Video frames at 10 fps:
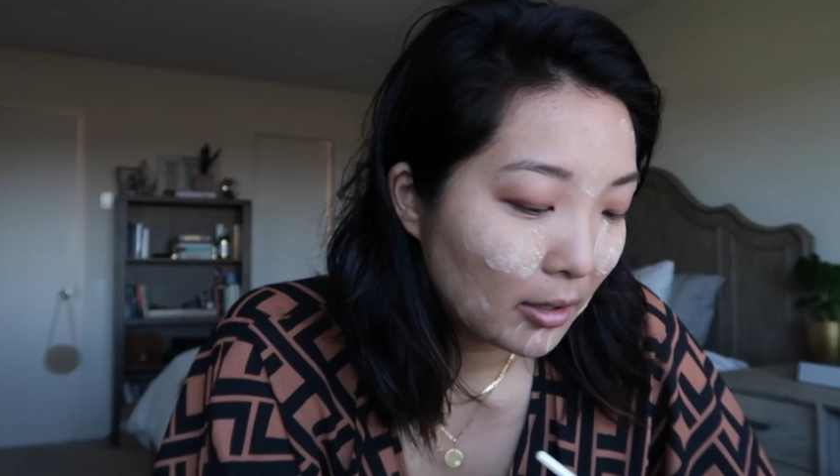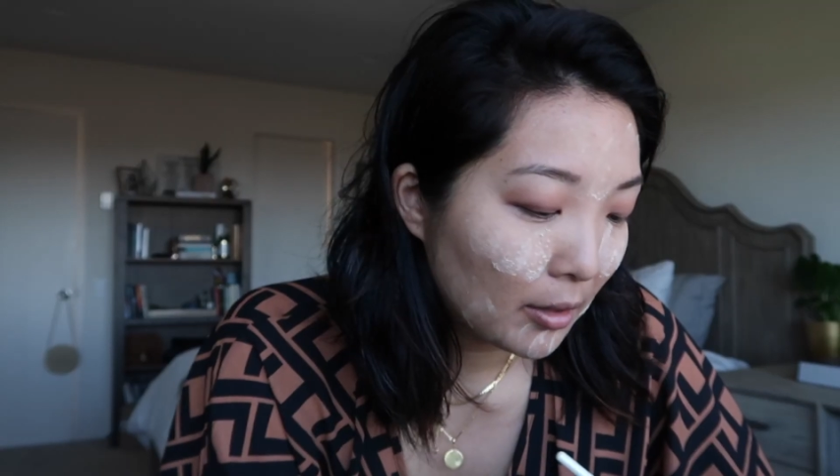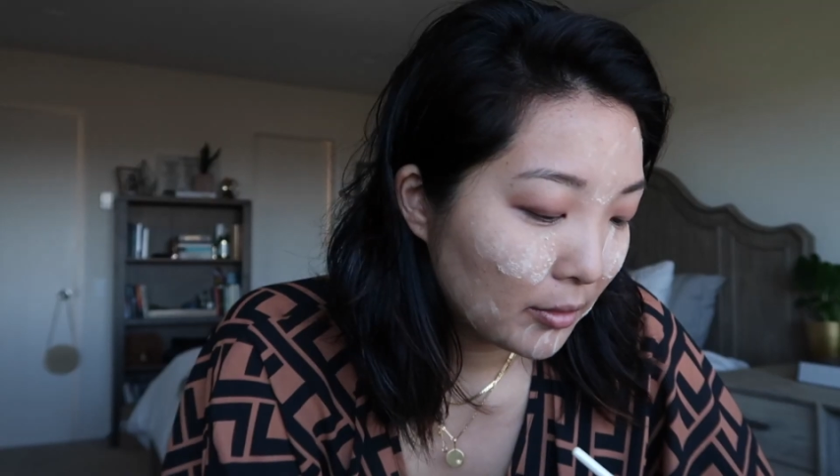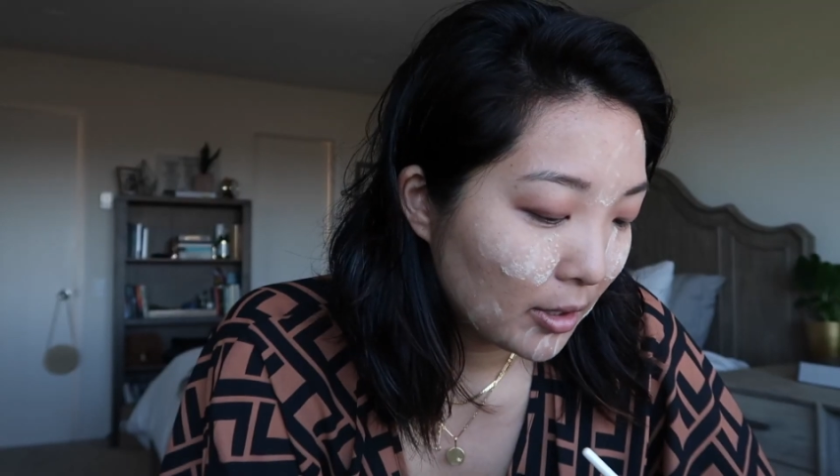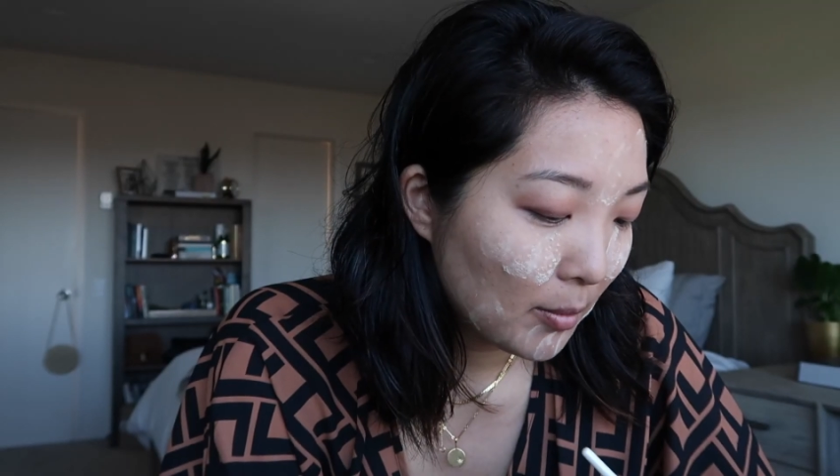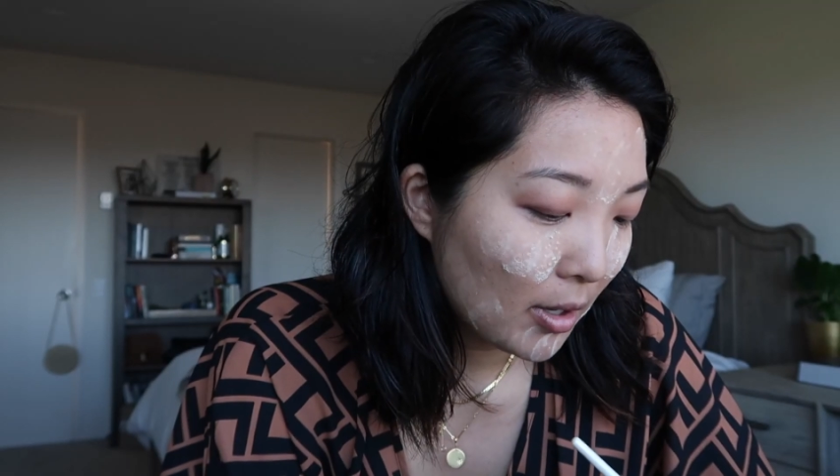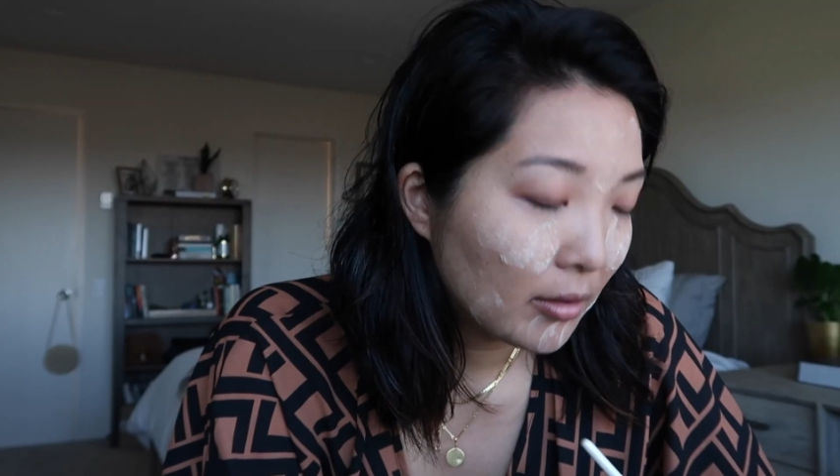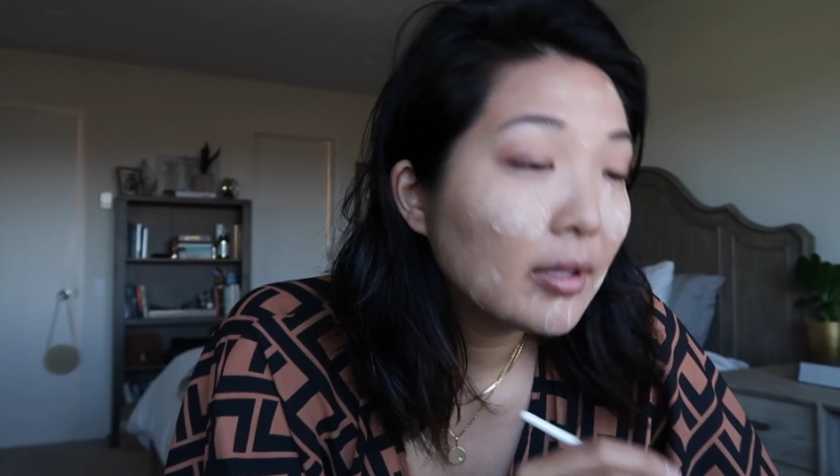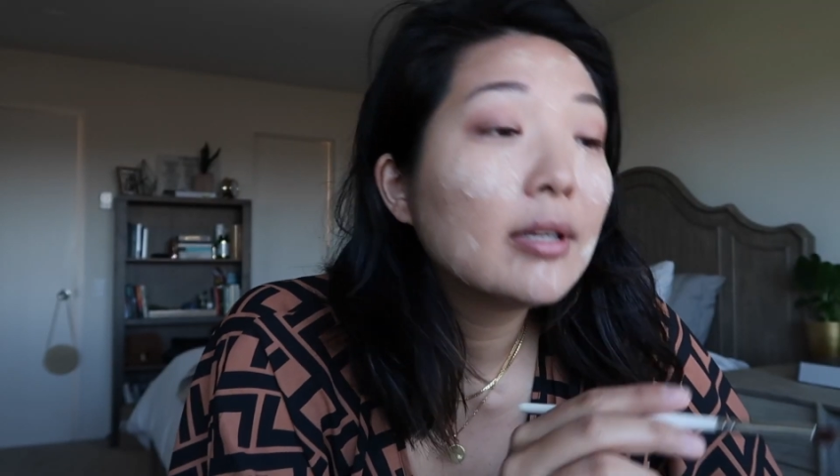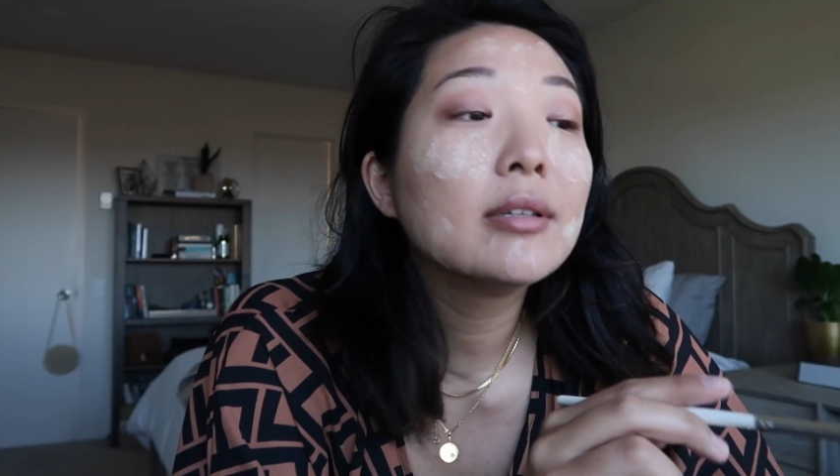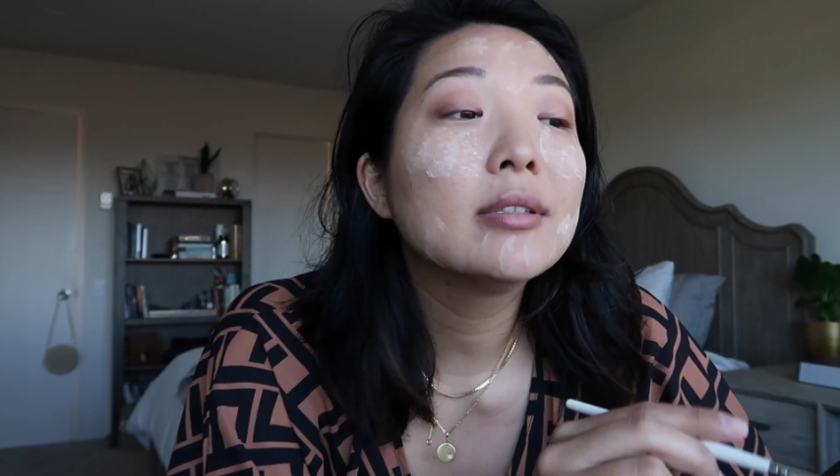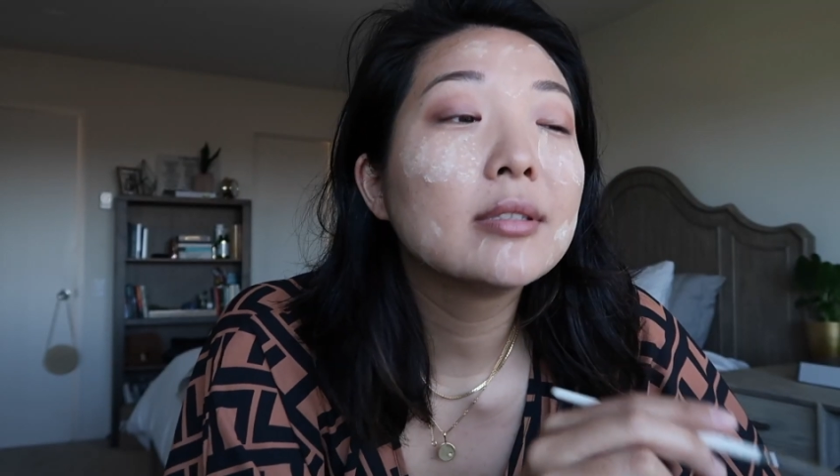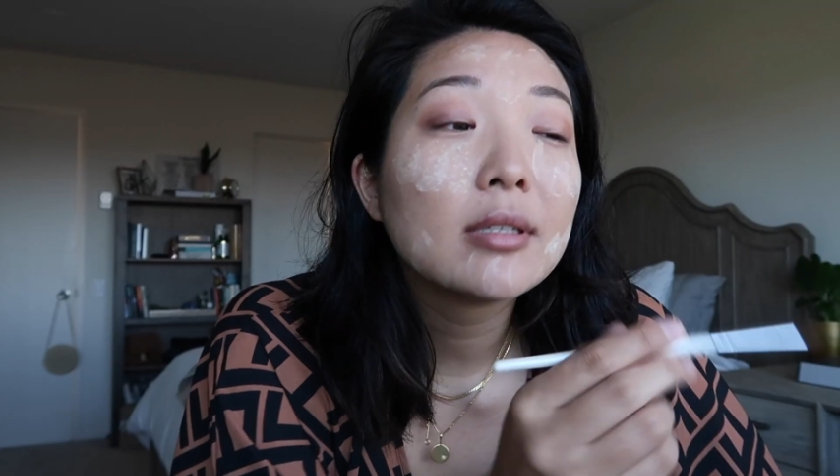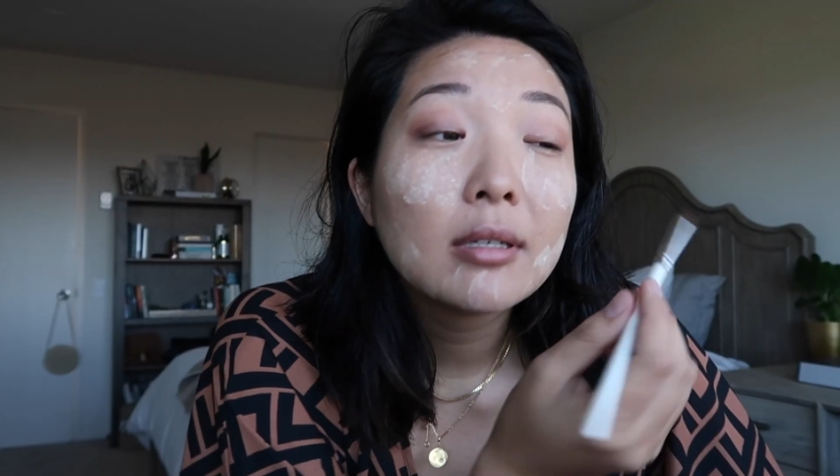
You out there, monolidders?